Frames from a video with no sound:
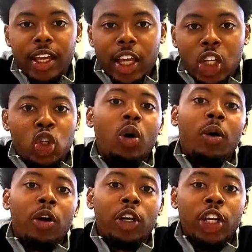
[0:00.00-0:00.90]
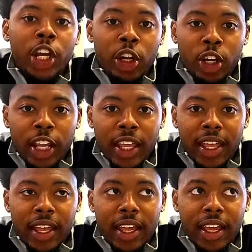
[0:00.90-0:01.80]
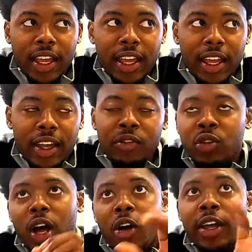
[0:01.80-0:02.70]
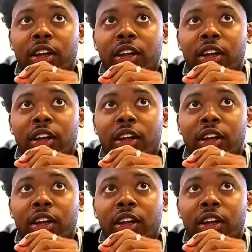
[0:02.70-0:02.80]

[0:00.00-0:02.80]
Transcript: your yearly, if you all right,